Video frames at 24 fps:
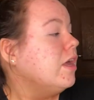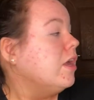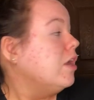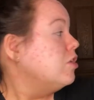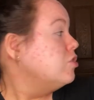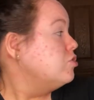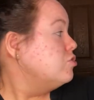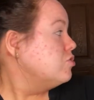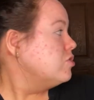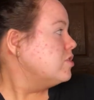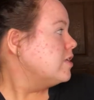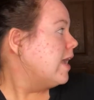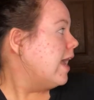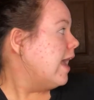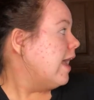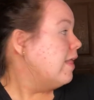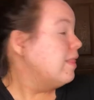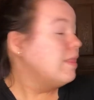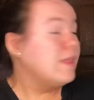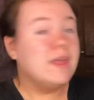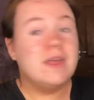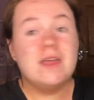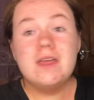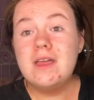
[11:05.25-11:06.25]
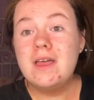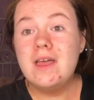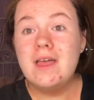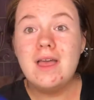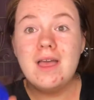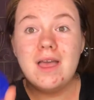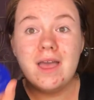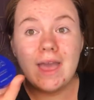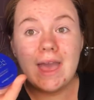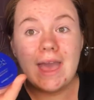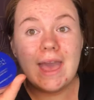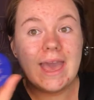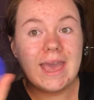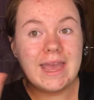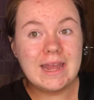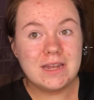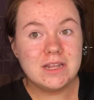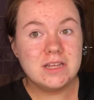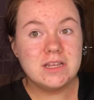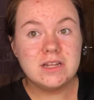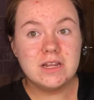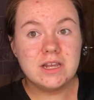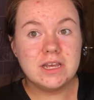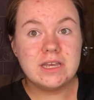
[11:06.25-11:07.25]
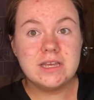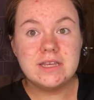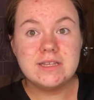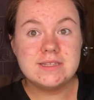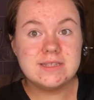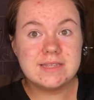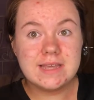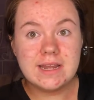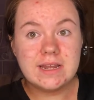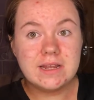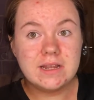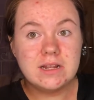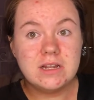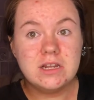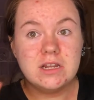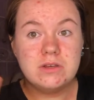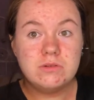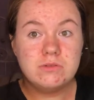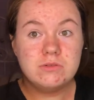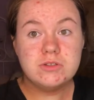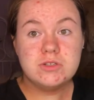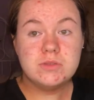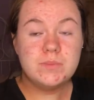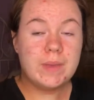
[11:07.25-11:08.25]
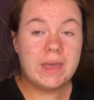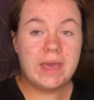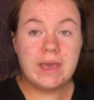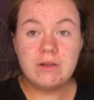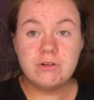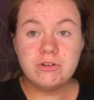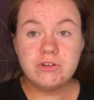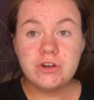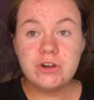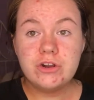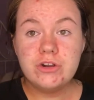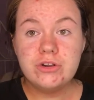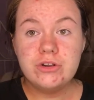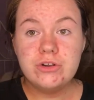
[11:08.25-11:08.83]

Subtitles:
just get any like setting loose powder.